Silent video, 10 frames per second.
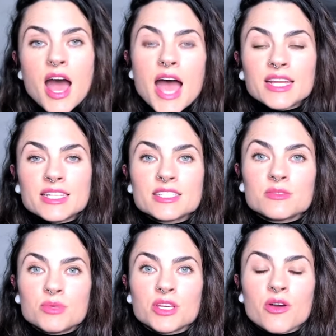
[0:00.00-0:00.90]
I need
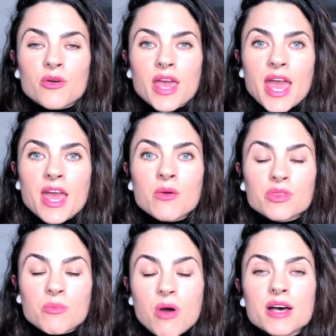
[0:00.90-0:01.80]
to be okay
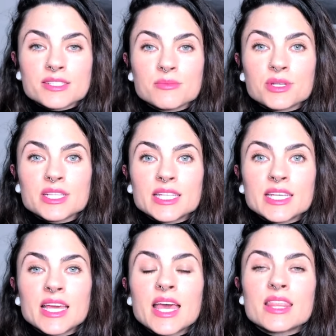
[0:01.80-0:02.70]
with the
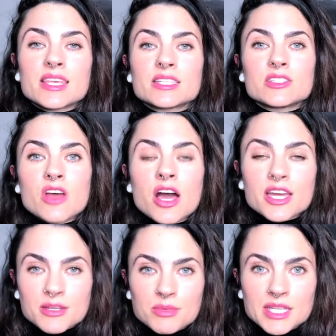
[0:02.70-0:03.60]
possibility that it's not
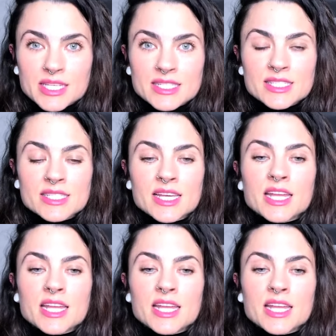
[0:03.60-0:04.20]
going to be easy.